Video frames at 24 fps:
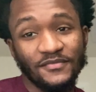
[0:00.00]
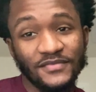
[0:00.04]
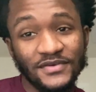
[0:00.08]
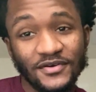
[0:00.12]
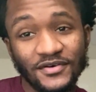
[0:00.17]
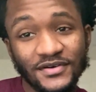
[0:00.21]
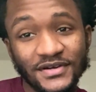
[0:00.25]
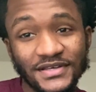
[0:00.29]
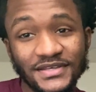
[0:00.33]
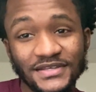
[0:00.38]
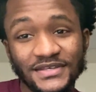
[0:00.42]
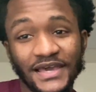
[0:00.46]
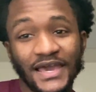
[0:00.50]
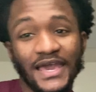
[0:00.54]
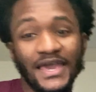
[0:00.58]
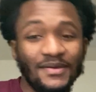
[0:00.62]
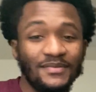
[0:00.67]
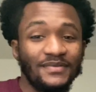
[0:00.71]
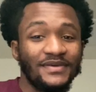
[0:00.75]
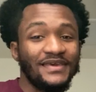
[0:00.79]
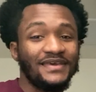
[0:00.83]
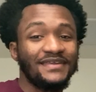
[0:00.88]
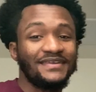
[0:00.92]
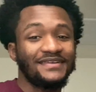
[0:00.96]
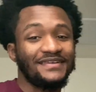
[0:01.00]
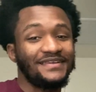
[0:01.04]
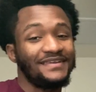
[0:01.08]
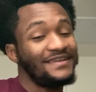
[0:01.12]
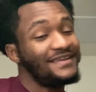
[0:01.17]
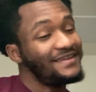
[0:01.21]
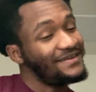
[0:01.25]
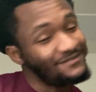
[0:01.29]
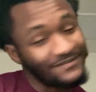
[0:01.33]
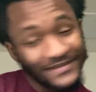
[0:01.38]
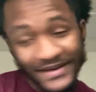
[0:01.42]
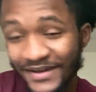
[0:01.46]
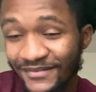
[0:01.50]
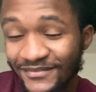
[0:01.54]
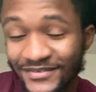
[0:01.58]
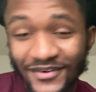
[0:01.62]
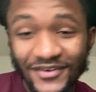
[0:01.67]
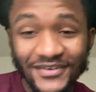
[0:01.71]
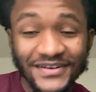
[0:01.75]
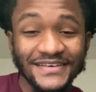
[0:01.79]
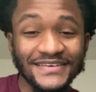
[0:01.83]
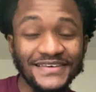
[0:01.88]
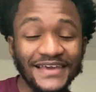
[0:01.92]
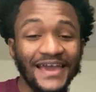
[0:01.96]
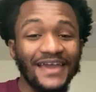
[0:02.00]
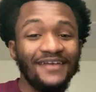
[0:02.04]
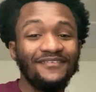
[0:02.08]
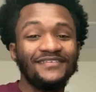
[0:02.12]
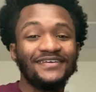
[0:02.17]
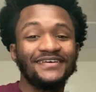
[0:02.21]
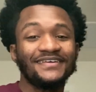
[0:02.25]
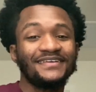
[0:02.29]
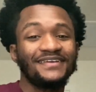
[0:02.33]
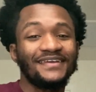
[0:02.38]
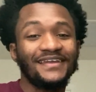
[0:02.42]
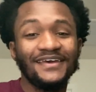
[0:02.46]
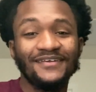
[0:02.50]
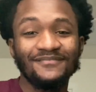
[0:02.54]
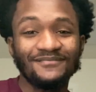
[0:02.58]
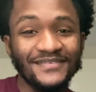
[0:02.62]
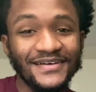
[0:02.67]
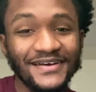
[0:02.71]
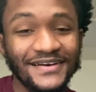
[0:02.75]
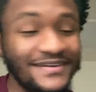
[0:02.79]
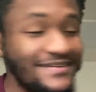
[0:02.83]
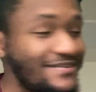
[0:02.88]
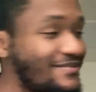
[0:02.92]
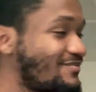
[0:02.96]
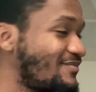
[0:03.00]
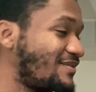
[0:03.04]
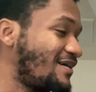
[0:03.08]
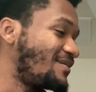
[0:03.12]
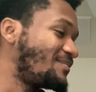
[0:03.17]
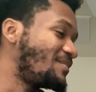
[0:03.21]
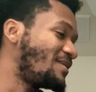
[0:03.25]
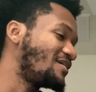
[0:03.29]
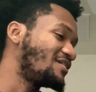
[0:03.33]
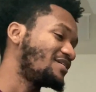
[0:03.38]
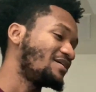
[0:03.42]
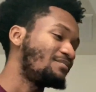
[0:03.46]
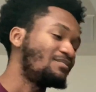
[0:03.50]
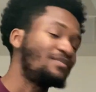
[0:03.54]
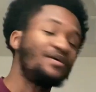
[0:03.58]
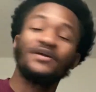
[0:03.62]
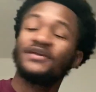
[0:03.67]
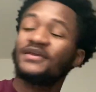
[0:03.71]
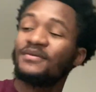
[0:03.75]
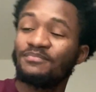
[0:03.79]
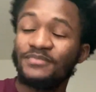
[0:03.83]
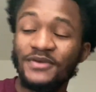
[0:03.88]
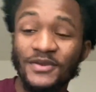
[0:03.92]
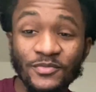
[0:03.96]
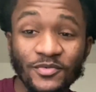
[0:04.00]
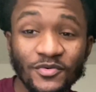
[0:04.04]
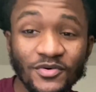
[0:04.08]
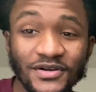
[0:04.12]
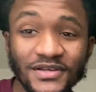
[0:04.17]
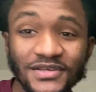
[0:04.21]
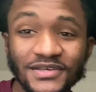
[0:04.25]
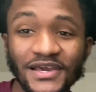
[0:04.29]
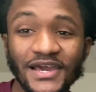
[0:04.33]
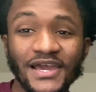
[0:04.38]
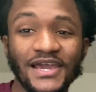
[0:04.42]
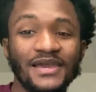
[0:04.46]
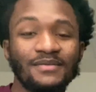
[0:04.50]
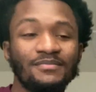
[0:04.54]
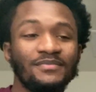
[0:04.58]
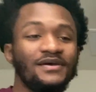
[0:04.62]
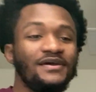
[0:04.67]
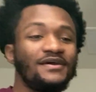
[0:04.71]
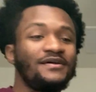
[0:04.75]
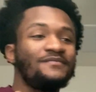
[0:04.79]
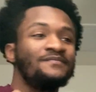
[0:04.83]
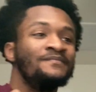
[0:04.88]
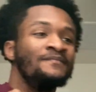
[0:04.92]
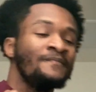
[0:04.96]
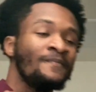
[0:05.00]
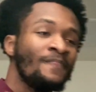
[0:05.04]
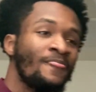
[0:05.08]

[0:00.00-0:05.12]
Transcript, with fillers: We on the game getting lit, man. We on the game getting lit, man. I'm, I'm out here murking people on the game, man.